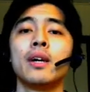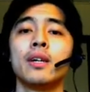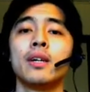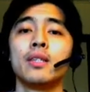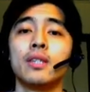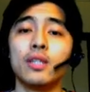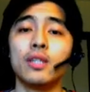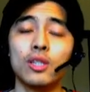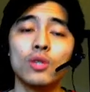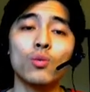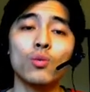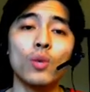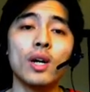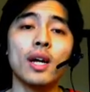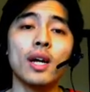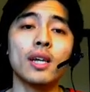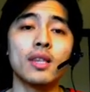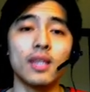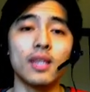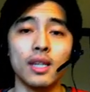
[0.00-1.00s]
this is what
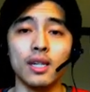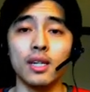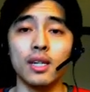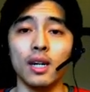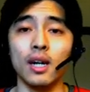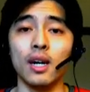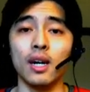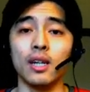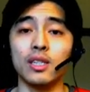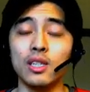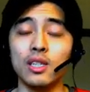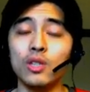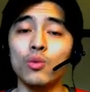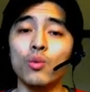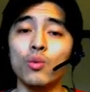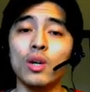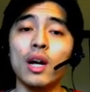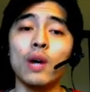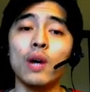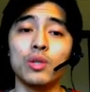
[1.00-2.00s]
I think. Uh, this is
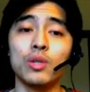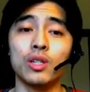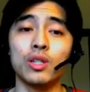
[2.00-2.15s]
what I would